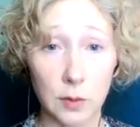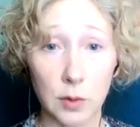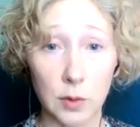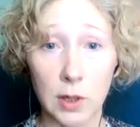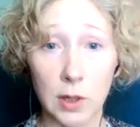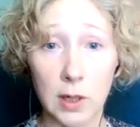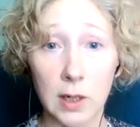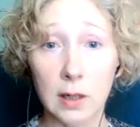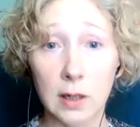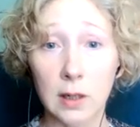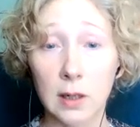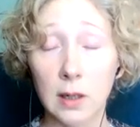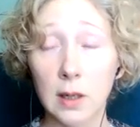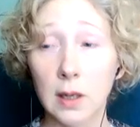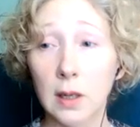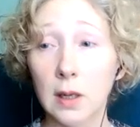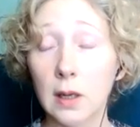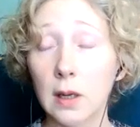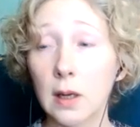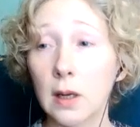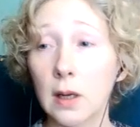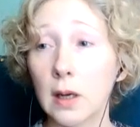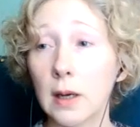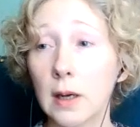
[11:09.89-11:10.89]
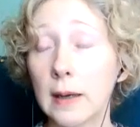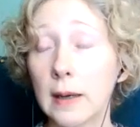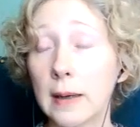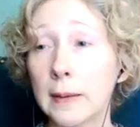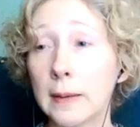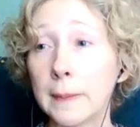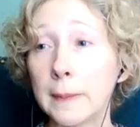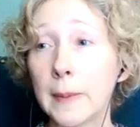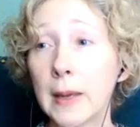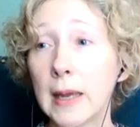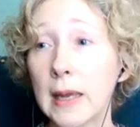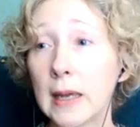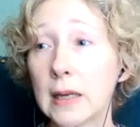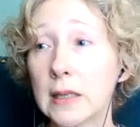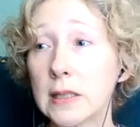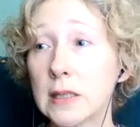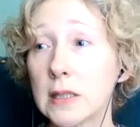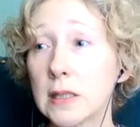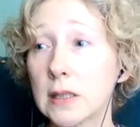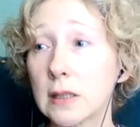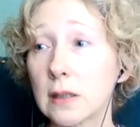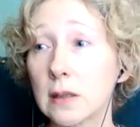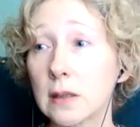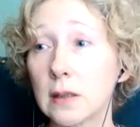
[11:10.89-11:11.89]
for um,
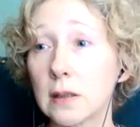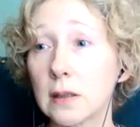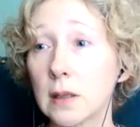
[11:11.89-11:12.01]
and